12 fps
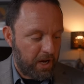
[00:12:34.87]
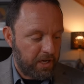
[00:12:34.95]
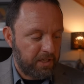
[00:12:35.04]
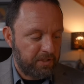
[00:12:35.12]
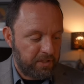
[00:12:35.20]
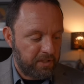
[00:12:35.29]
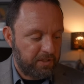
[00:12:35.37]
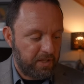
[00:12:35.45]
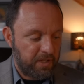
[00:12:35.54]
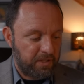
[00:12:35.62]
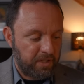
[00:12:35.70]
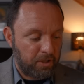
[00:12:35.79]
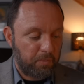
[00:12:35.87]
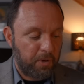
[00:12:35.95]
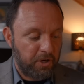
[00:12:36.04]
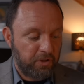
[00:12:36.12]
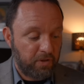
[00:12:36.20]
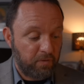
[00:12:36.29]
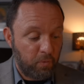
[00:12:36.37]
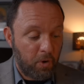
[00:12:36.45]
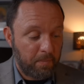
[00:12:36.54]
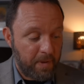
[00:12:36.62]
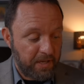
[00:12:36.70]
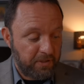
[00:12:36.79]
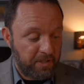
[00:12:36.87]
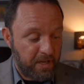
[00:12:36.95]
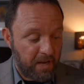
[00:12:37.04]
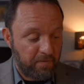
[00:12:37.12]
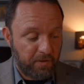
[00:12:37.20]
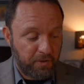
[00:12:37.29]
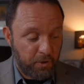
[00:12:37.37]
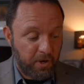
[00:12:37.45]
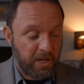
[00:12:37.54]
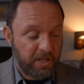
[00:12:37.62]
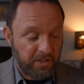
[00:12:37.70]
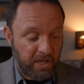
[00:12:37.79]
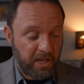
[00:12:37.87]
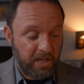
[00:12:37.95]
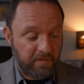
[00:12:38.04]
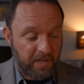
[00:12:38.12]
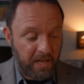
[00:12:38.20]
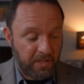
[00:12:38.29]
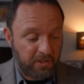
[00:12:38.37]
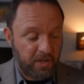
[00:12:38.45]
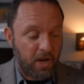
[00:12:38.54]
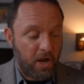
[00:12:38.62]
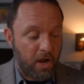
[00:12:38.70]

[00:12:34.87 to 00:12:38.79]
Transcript: and consists in the celebration of 1 Mass a day for 30 consecutive days